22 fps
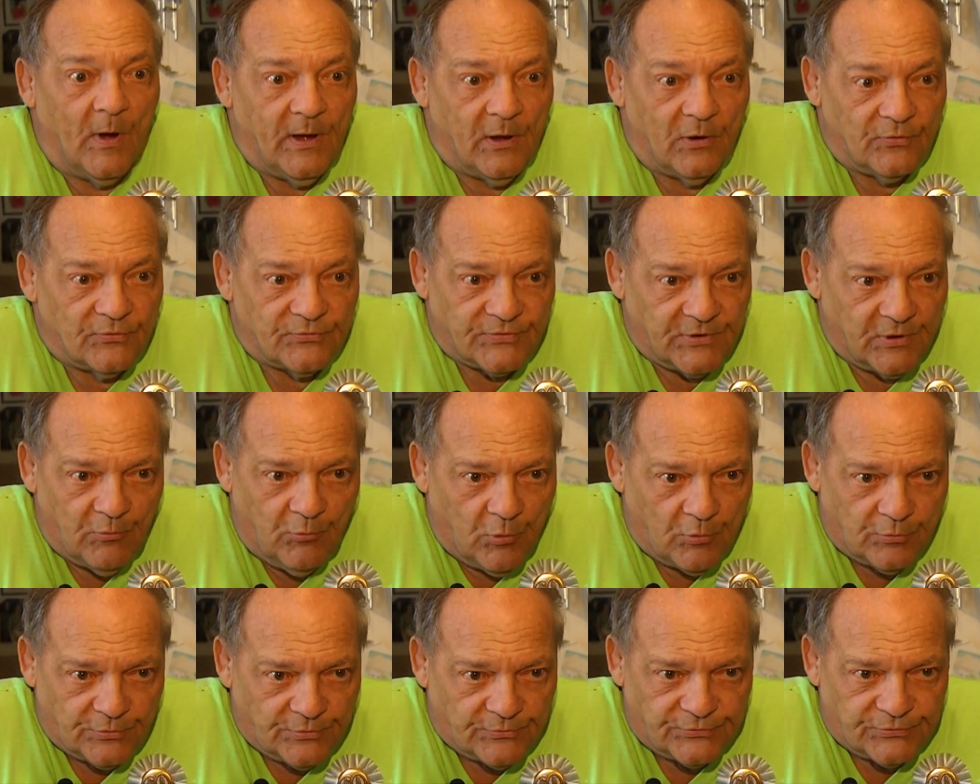wells they
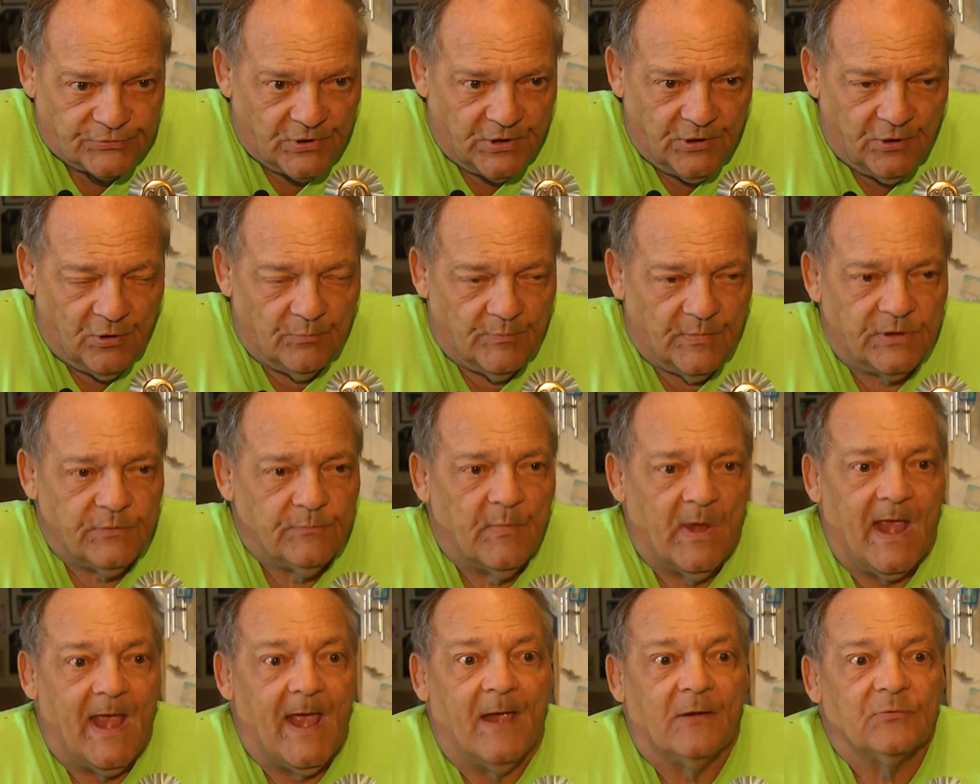wanted to sell me
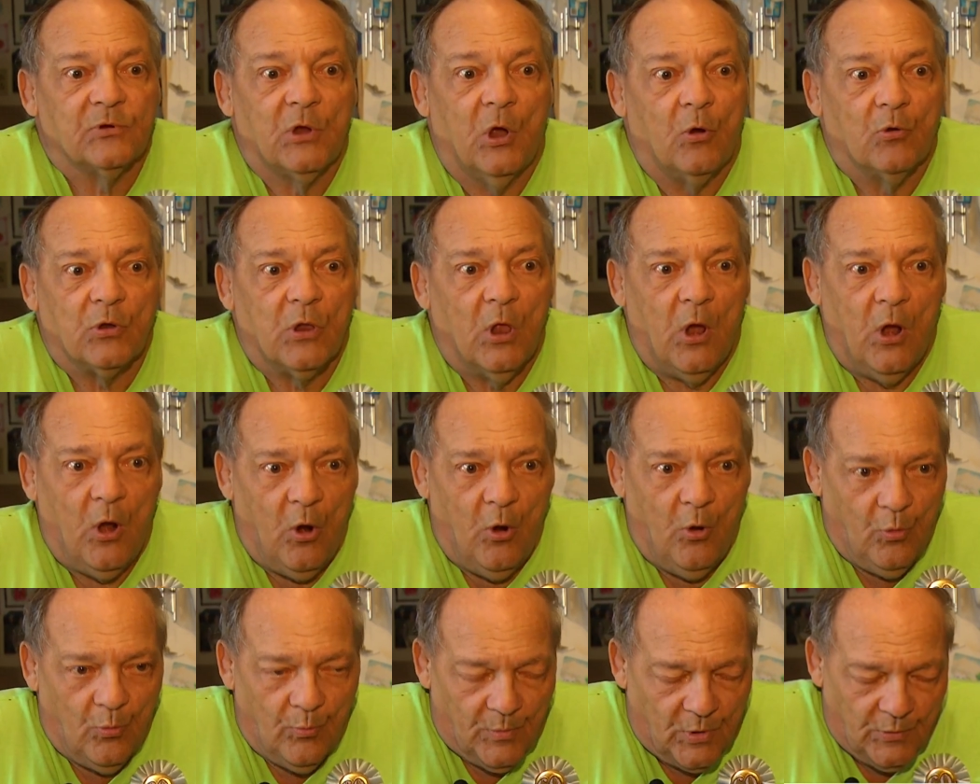out in
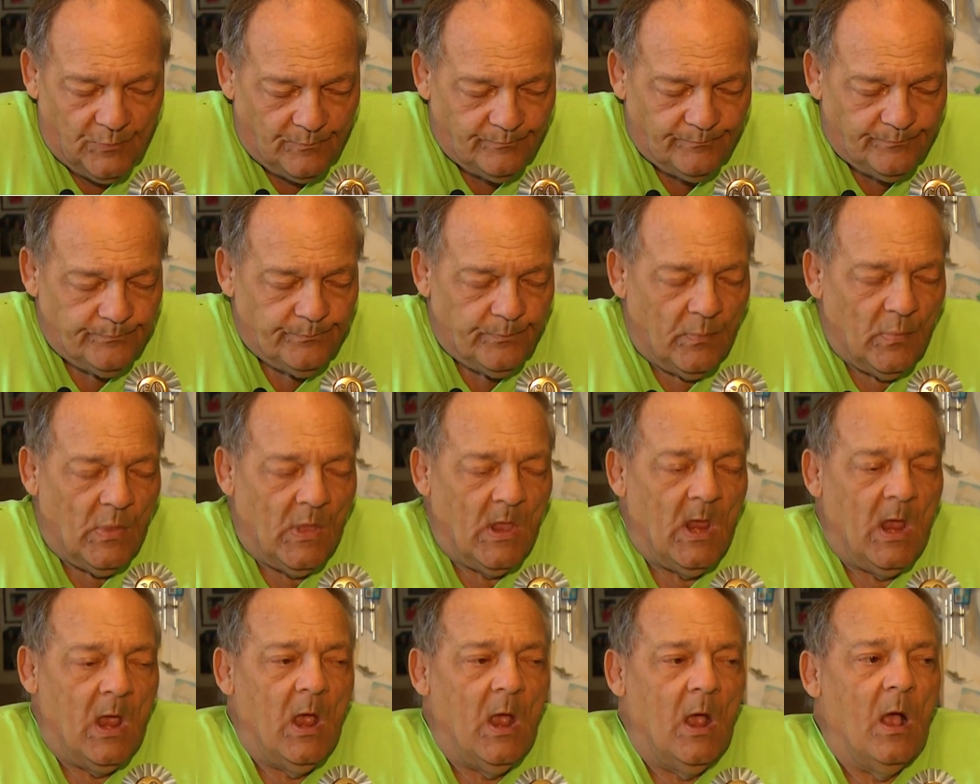Oklahoma.
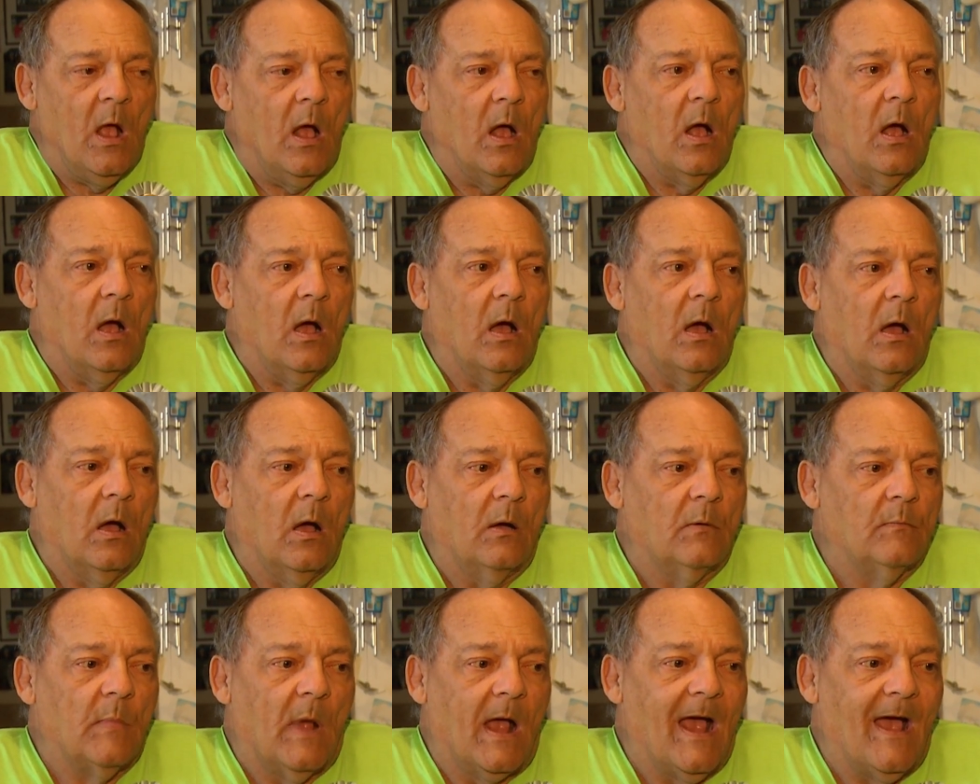
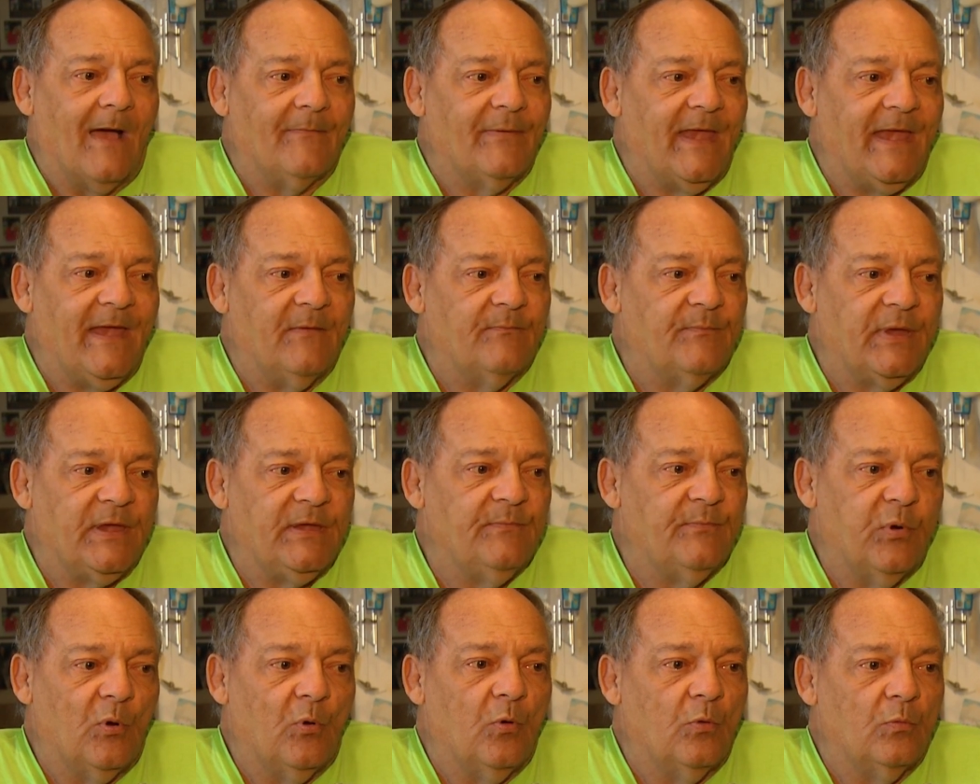Um, I've had
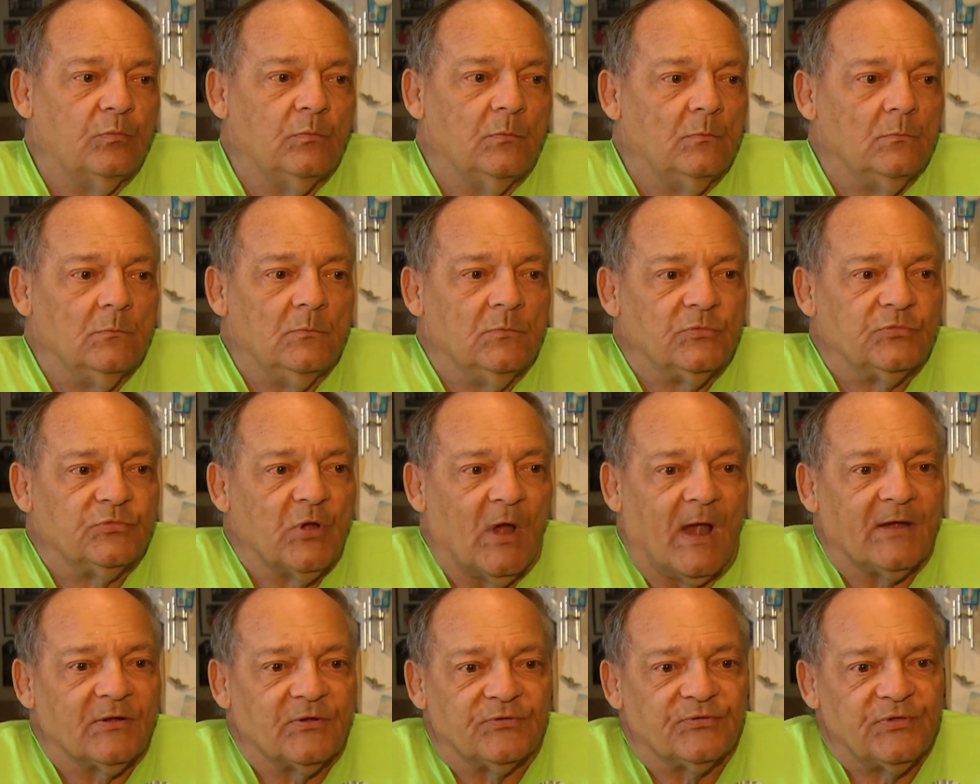people
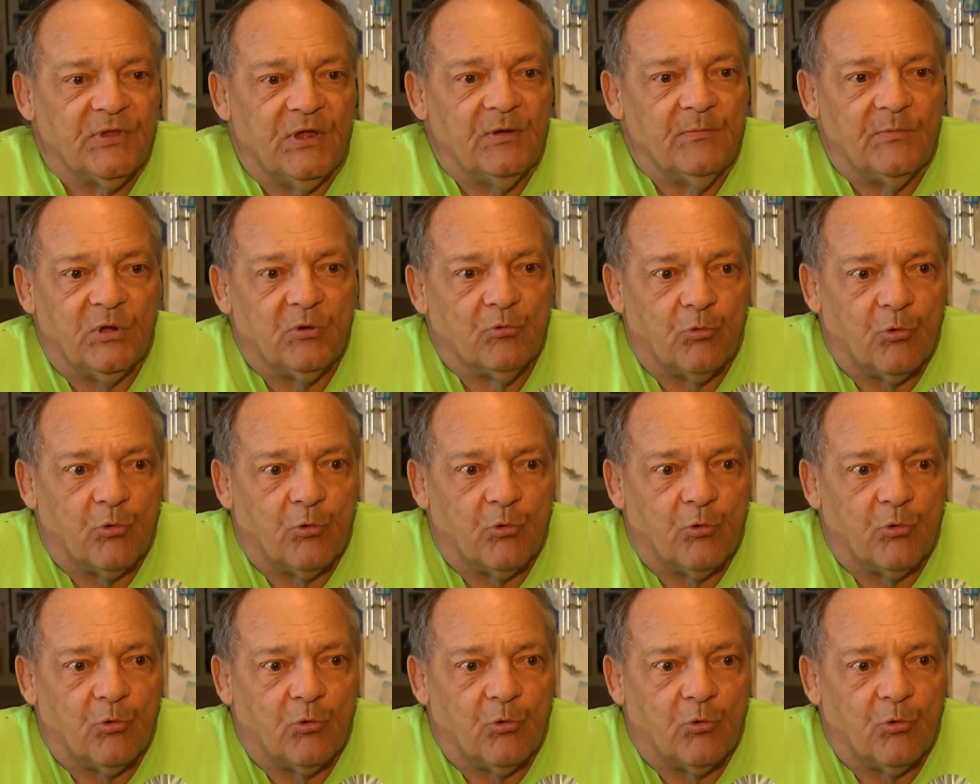try to sell me